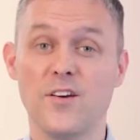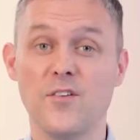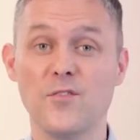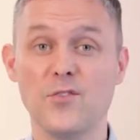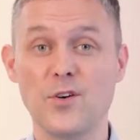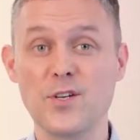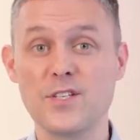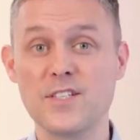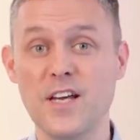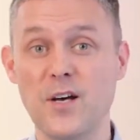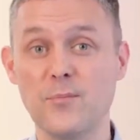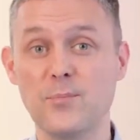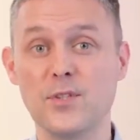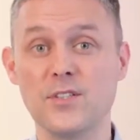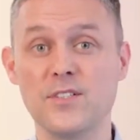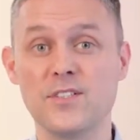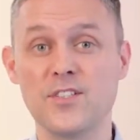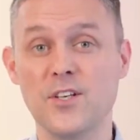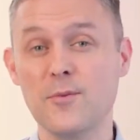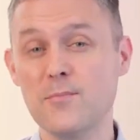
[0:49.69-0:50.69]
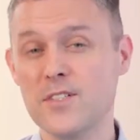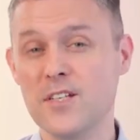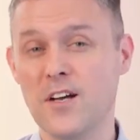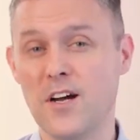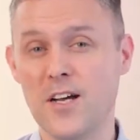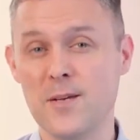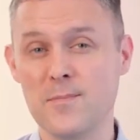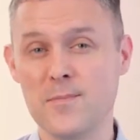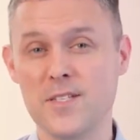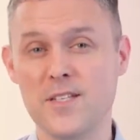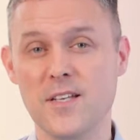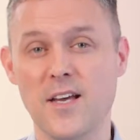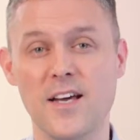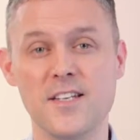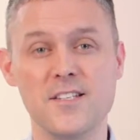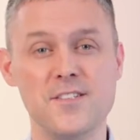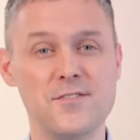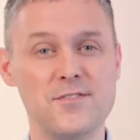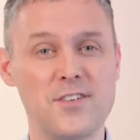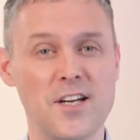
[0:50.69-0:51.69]
For example, sometimes a
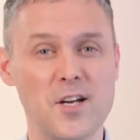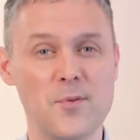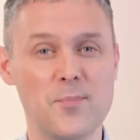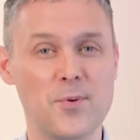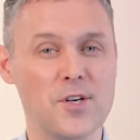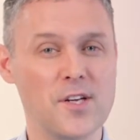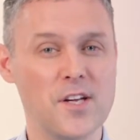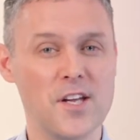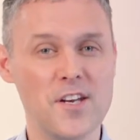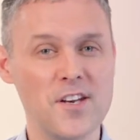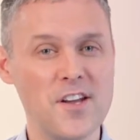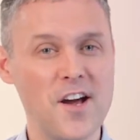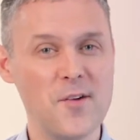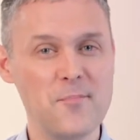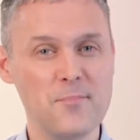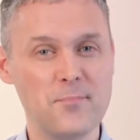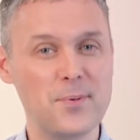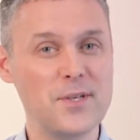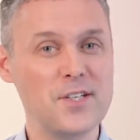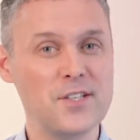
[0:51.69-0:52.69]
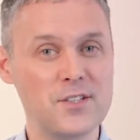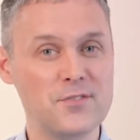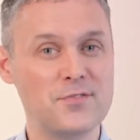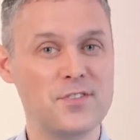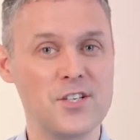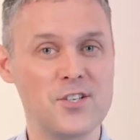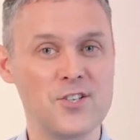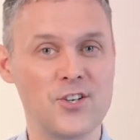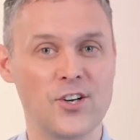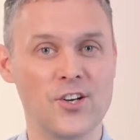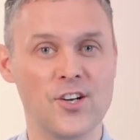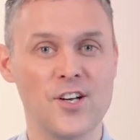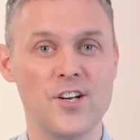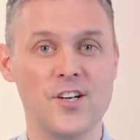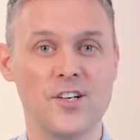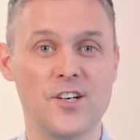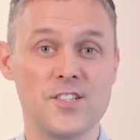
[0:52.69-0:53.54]
developer cannot build a feature